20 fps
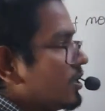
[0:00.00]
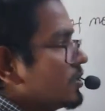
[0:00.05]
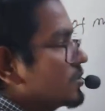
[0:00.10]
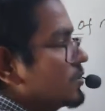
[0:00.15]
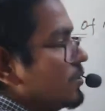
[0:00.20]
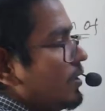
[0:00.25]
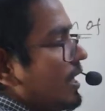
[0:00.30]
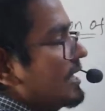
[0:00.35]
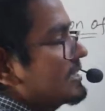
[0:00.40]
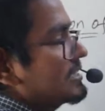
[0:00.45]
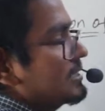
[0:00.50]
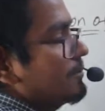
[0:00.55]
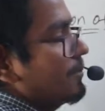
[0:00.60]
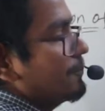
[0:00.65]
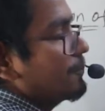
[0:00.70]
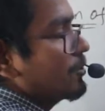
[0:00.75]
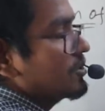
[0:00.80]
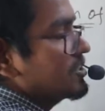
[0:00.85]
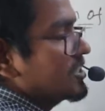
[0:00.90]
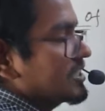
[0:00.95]
So as
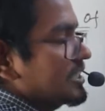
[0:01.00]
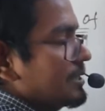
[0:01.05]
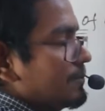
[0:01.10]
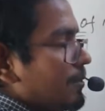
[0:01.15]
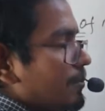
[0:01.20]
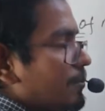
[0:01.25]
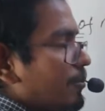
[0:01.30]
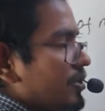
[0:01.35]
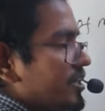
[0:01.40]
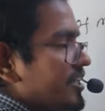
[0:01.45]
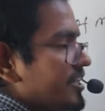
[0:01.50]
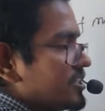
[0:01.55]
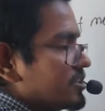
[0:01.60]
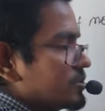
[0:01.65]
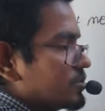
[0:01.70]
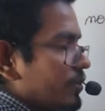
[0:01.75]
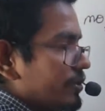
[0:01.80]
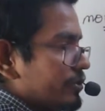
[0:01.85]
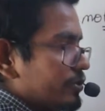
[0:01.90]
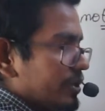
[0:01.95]
I'm projecting my body, it
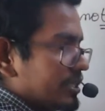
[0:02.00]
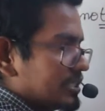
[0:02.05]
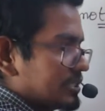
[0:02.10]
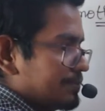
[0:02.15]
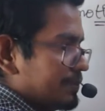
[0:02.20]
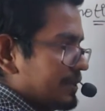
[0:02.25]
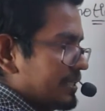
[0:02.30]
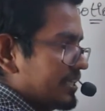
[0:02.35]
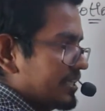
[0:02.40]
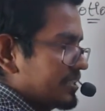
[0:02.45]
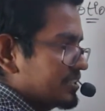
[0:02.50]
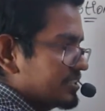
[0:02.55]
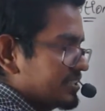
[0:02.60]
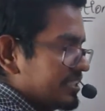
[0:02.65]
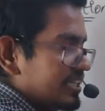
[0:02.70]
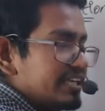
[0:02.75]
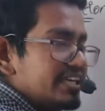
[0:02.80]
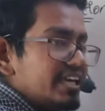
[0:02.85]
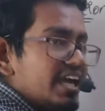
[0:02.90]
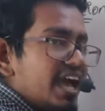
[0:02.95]
is going to experience
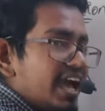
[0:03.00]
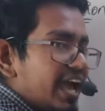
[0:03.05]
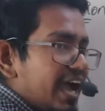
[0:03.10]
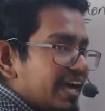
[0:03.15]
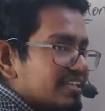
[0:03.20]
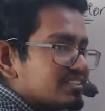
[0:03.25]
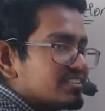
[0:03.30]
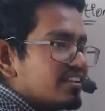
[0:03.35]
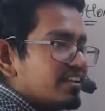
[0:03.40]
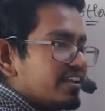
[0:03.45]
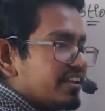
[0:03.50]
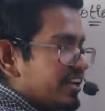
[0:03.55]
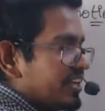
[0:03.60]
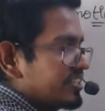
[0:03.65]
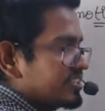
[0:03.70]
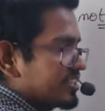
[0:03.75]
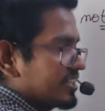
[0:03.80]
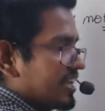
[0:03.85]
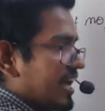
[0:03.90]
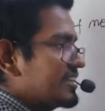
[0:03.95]
the
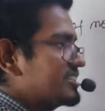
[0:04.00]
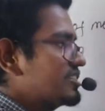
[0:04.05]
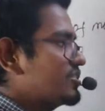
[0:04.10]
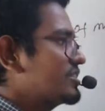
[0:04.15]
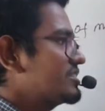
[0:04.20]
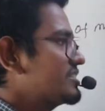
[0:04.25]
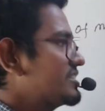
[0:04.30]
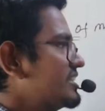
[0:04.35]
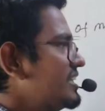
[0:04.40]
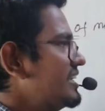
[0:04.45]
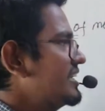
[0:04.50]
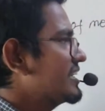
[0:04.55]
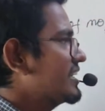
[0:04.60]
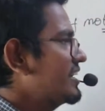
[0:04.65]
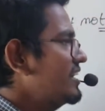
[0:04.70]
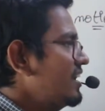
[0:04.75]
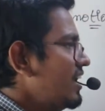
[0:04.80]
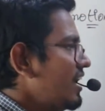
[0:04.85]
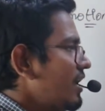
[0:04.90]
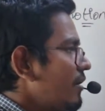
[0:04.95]
acceleration. As you can see
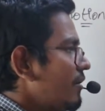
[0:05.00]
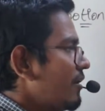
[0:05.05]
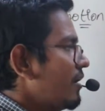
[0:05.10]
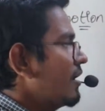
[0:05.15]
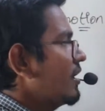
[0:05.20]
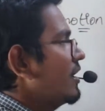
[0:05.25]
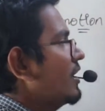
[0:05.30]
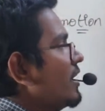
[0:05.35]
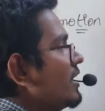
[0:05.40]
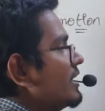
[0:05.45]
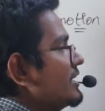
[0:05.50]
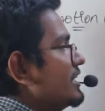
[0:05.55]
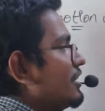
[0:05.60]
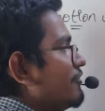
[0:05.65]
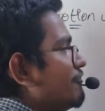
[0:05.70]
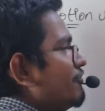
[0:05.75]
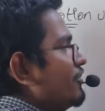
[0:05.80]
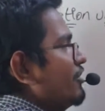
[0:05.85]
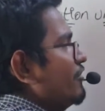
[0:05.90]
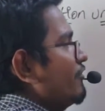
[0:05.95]
here,
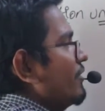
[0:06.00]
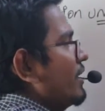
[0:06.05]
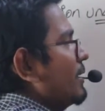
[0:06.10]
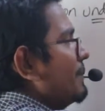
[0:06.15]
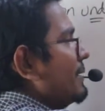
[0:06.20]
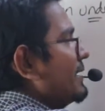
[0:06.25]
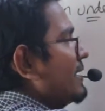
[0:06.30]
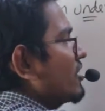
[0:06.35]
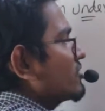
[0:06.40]
everywhere my